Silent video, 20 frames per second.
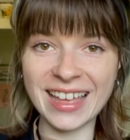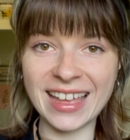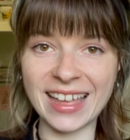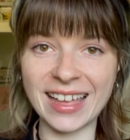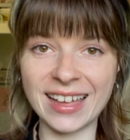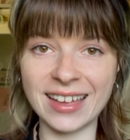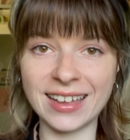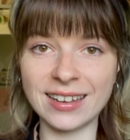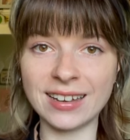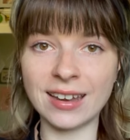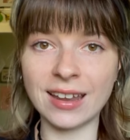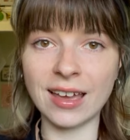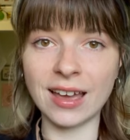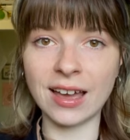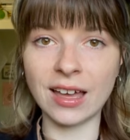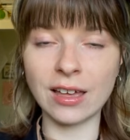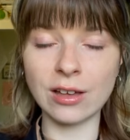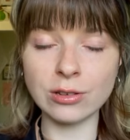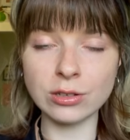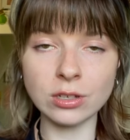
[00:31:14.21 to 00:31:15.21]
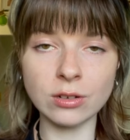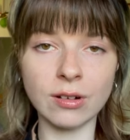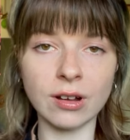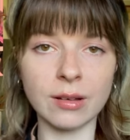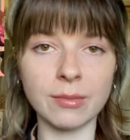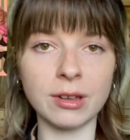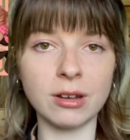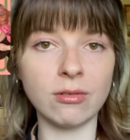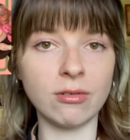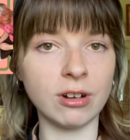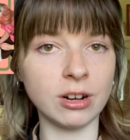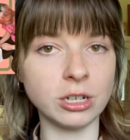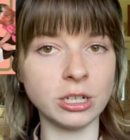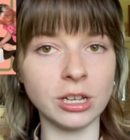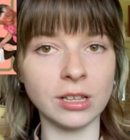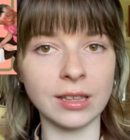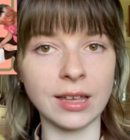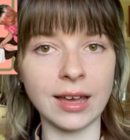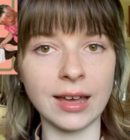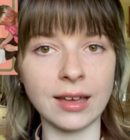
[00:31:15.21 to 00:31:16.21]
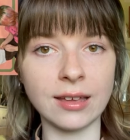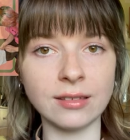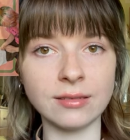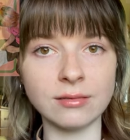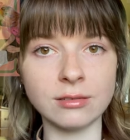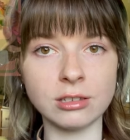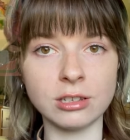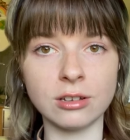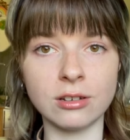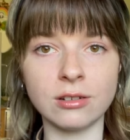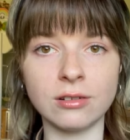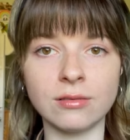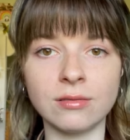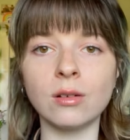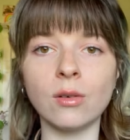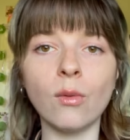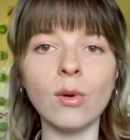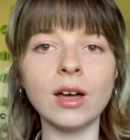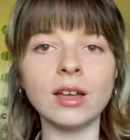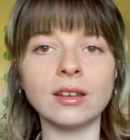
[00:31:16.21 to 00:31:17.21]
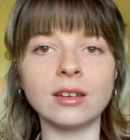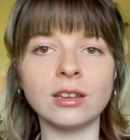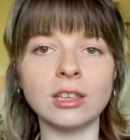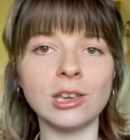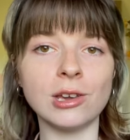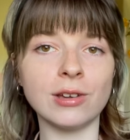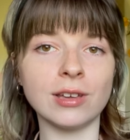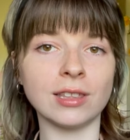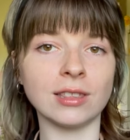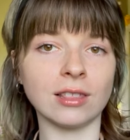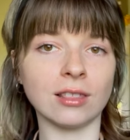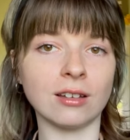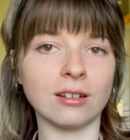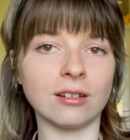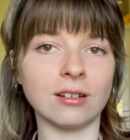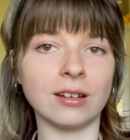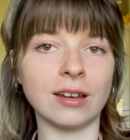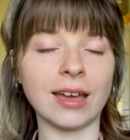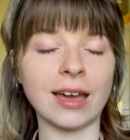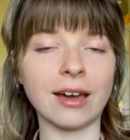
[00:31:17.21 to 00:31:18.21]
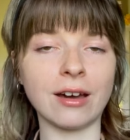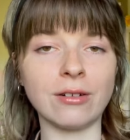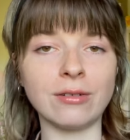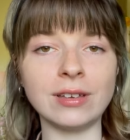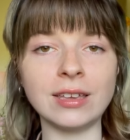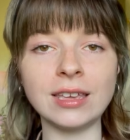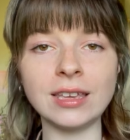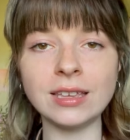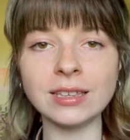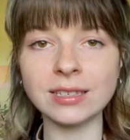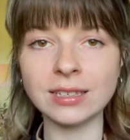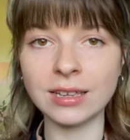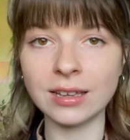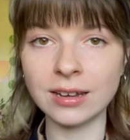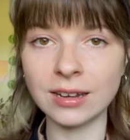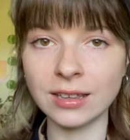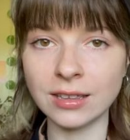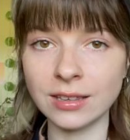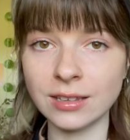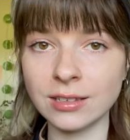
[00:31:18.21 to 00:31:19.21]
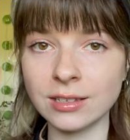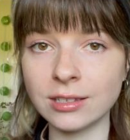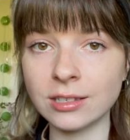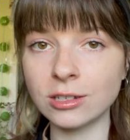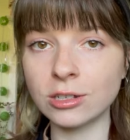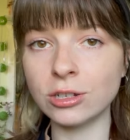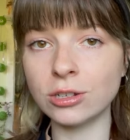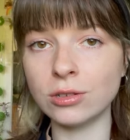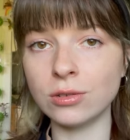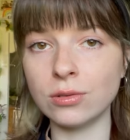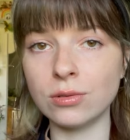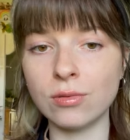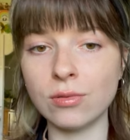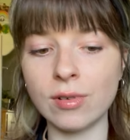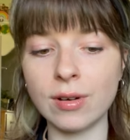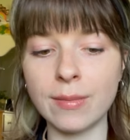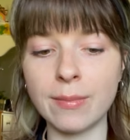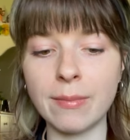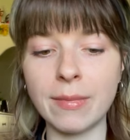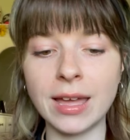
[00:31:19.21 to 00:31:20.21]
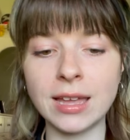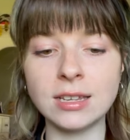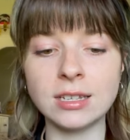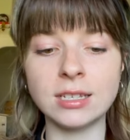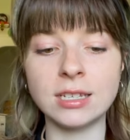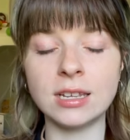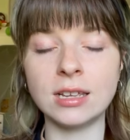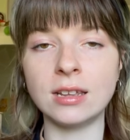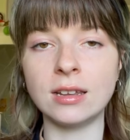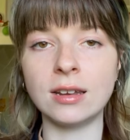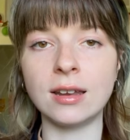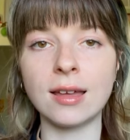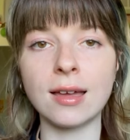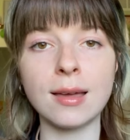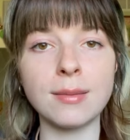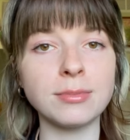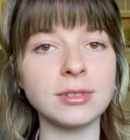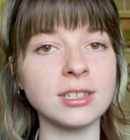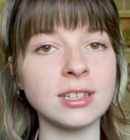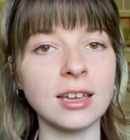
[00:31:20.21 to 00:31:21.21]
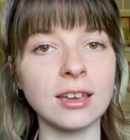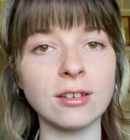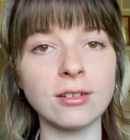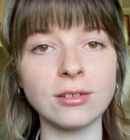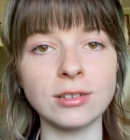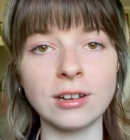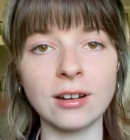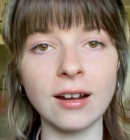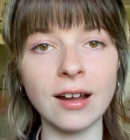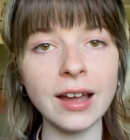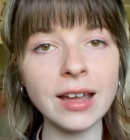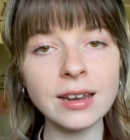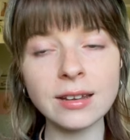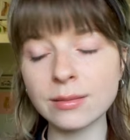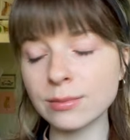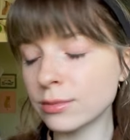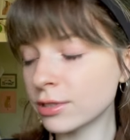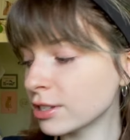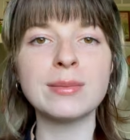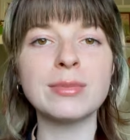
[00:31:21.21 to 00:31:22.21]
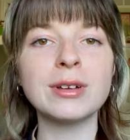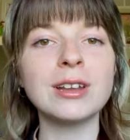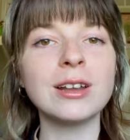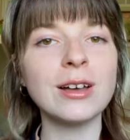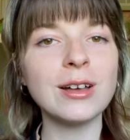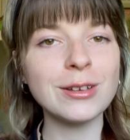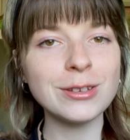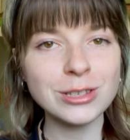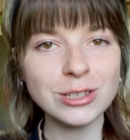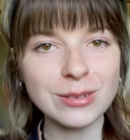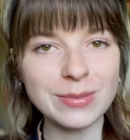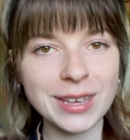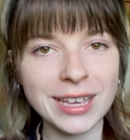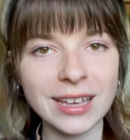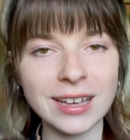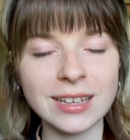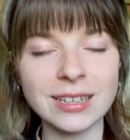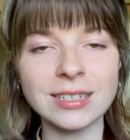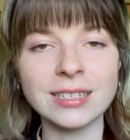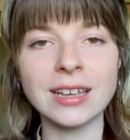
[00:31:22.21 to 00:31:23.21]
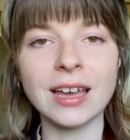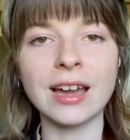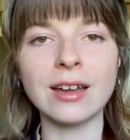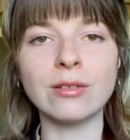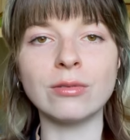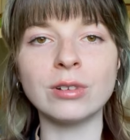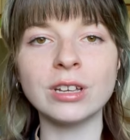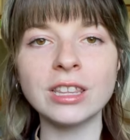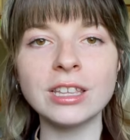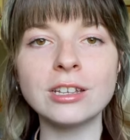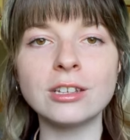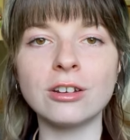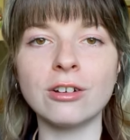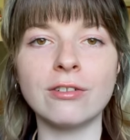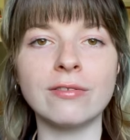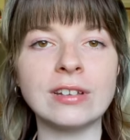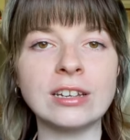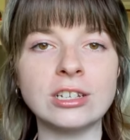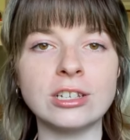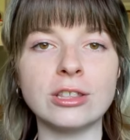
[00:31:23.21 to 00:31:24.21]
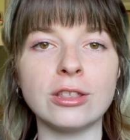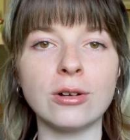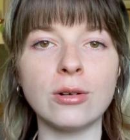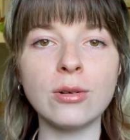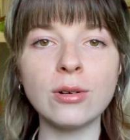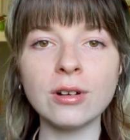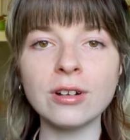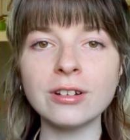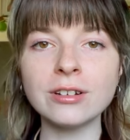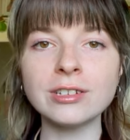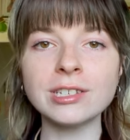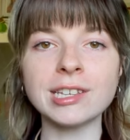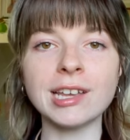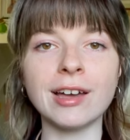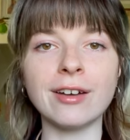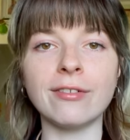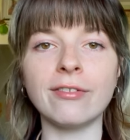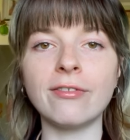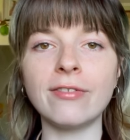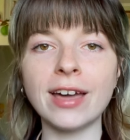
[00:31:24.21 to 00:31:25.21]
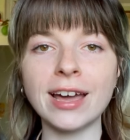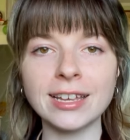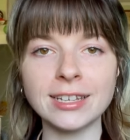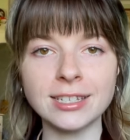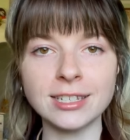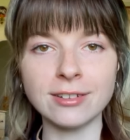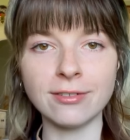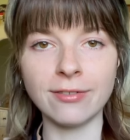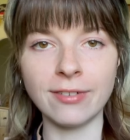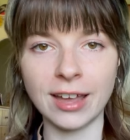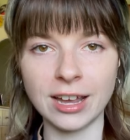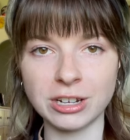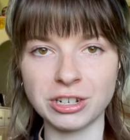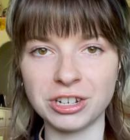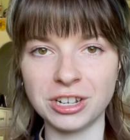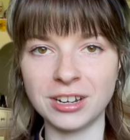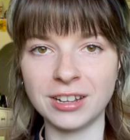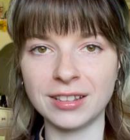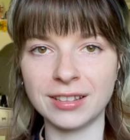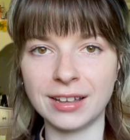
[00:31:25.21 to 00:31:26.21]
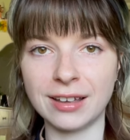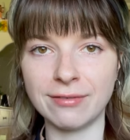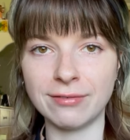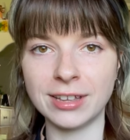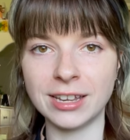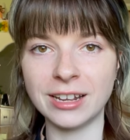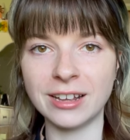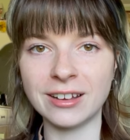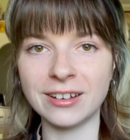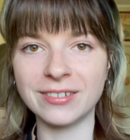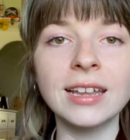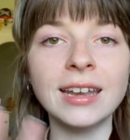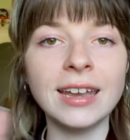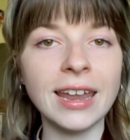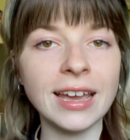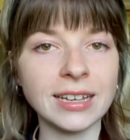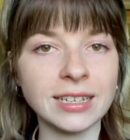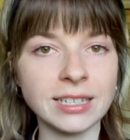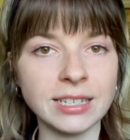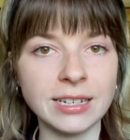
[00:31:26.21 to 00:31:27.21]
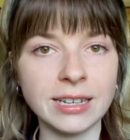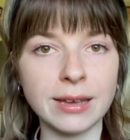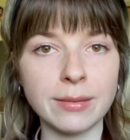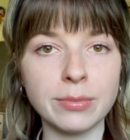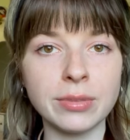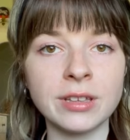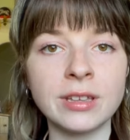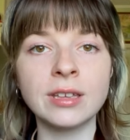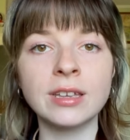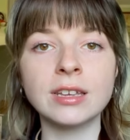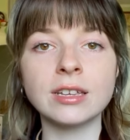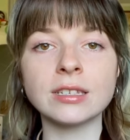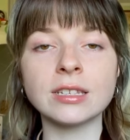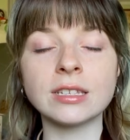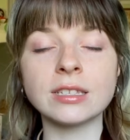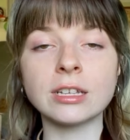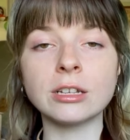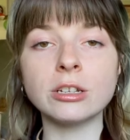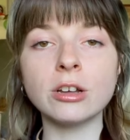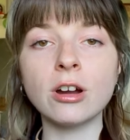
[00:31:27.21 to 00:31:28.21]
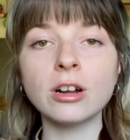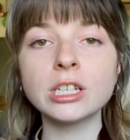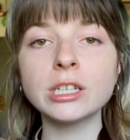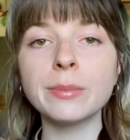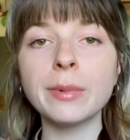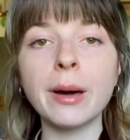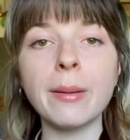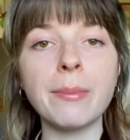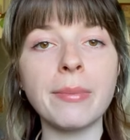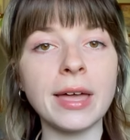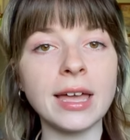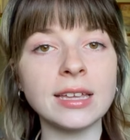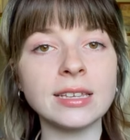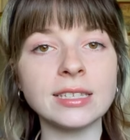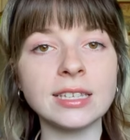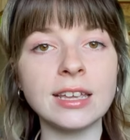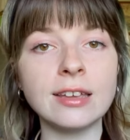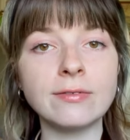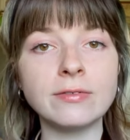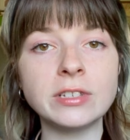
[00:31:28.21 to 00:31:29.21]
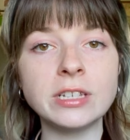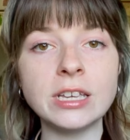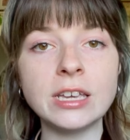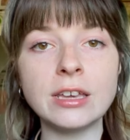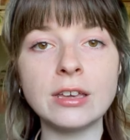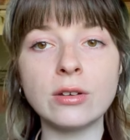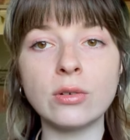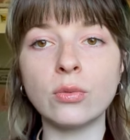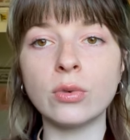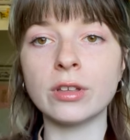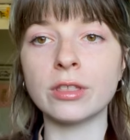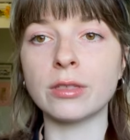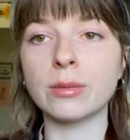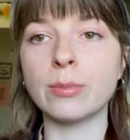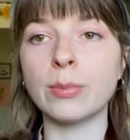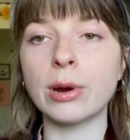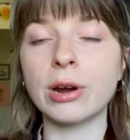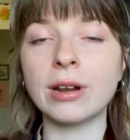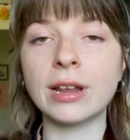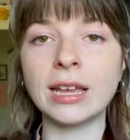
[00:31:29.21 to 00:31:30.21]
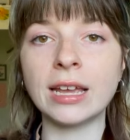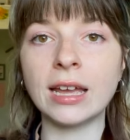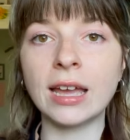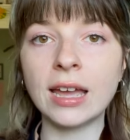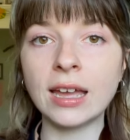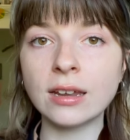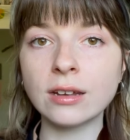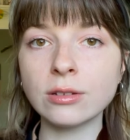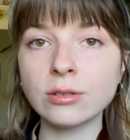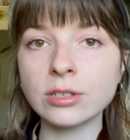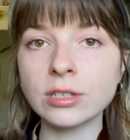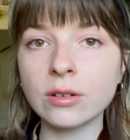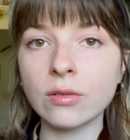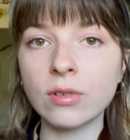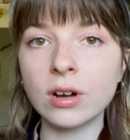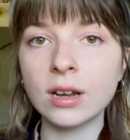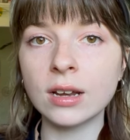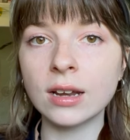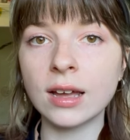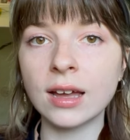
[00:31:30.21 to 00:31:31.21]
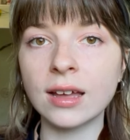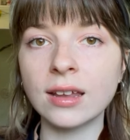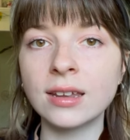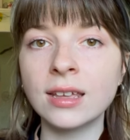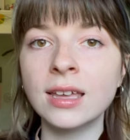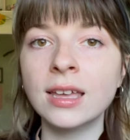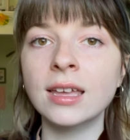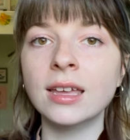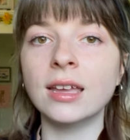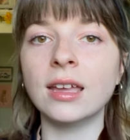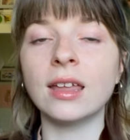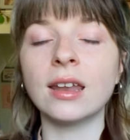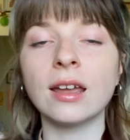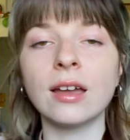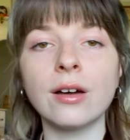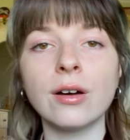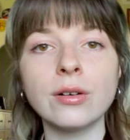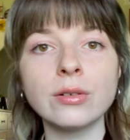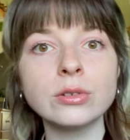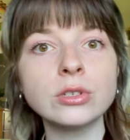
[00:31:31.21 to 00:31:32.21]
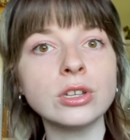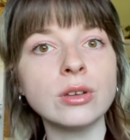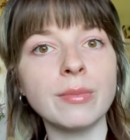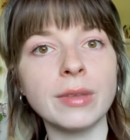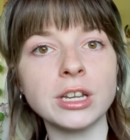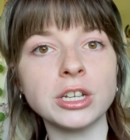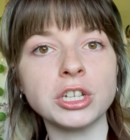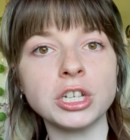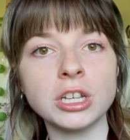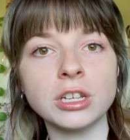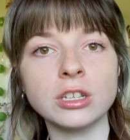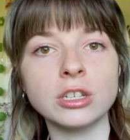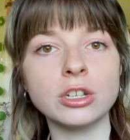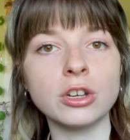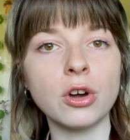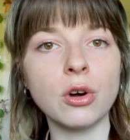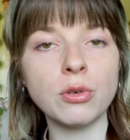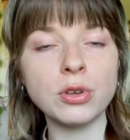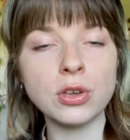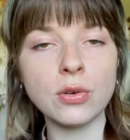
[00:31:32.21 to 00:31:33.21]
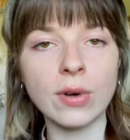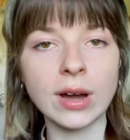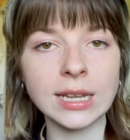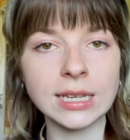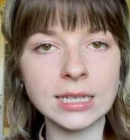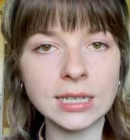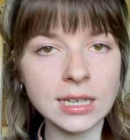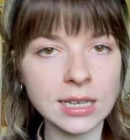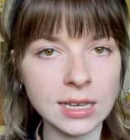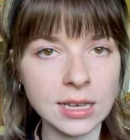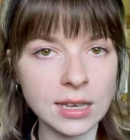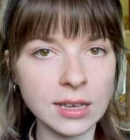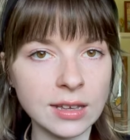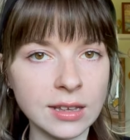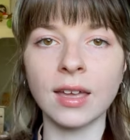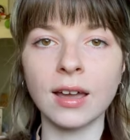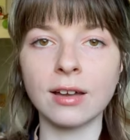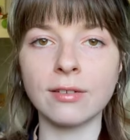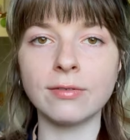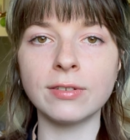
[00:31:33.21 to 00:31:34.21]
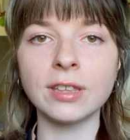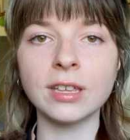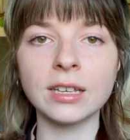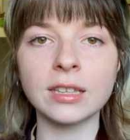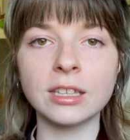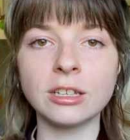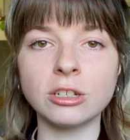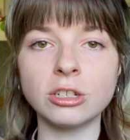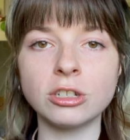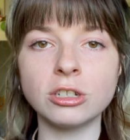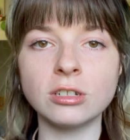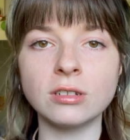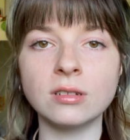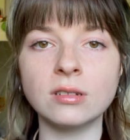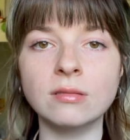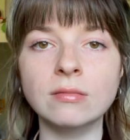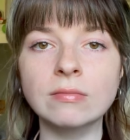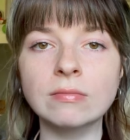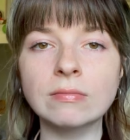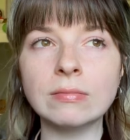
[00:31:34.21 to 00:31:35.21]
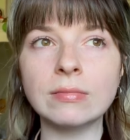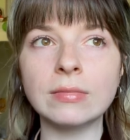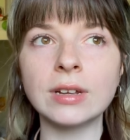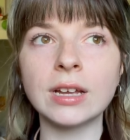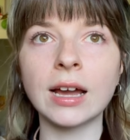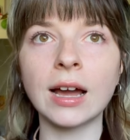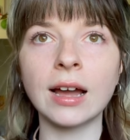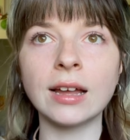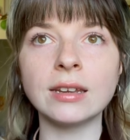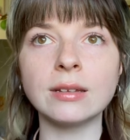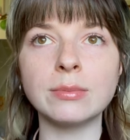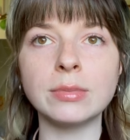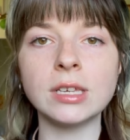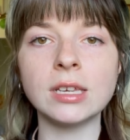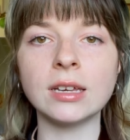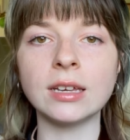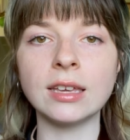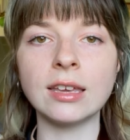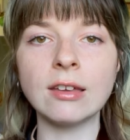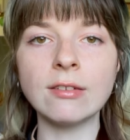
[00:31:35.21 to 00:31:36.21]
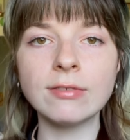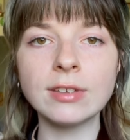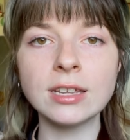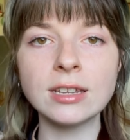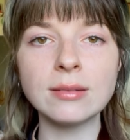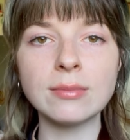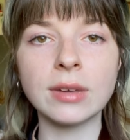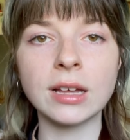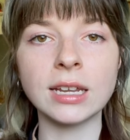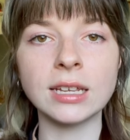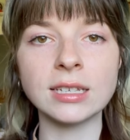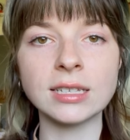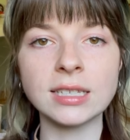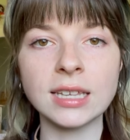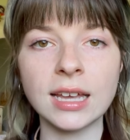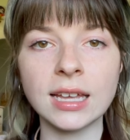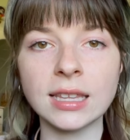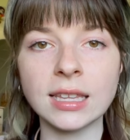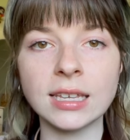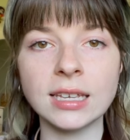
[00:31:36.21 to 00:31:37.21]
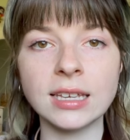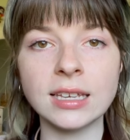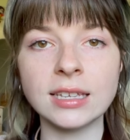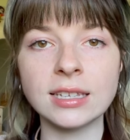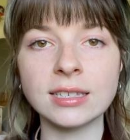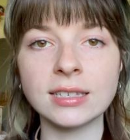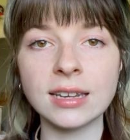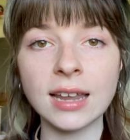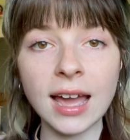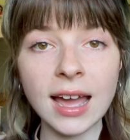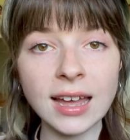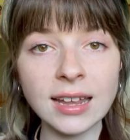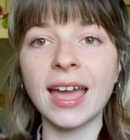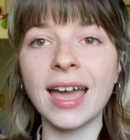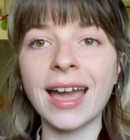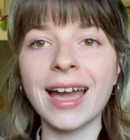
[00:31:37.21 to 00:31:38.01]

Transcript: And I also recommend watching that, so one, you can learn how easy it is to mend and upcycle your items, but also because I really dove into the horrors of fast fashion in that video. Next tip, since I talked about pet safety with burning candles and whatnot, and I also mentioned OUID, I feel like this should kind of be a given, but it sadly is not.